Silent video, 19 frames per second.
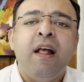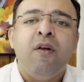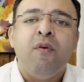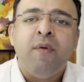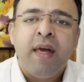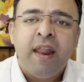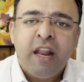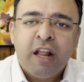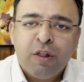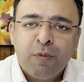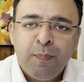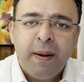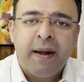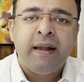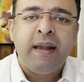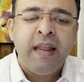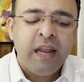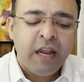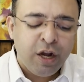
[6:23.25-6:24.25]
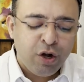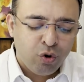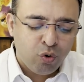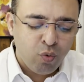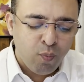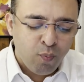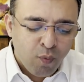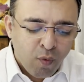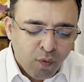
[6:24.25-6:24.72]
We are expecting it
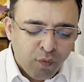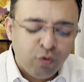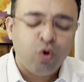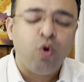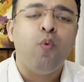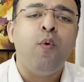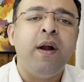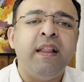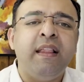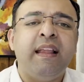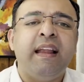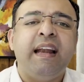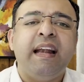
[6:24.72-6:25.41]
to move towards